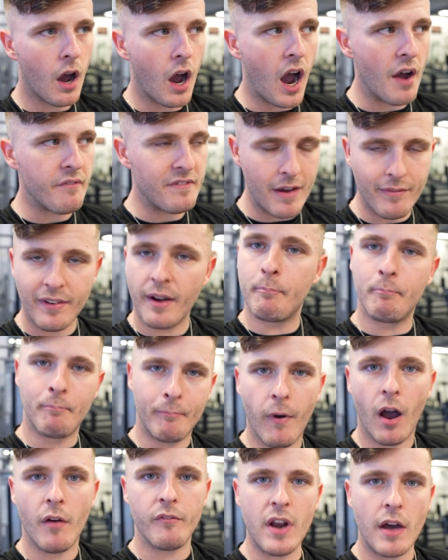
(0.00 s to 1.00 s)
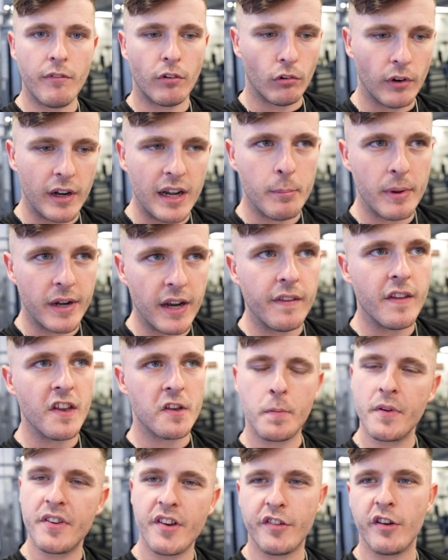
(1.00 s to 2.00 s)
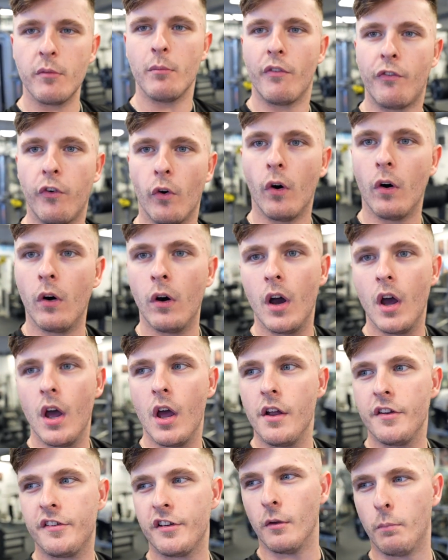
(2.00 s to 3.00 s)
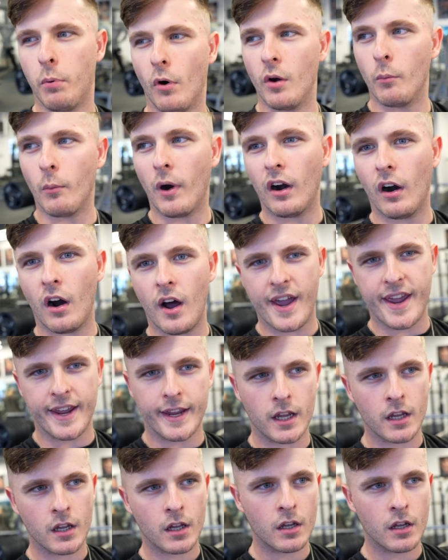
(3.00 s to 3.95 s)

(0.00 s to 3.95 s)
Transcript: I've never really been in this position before, to the point where I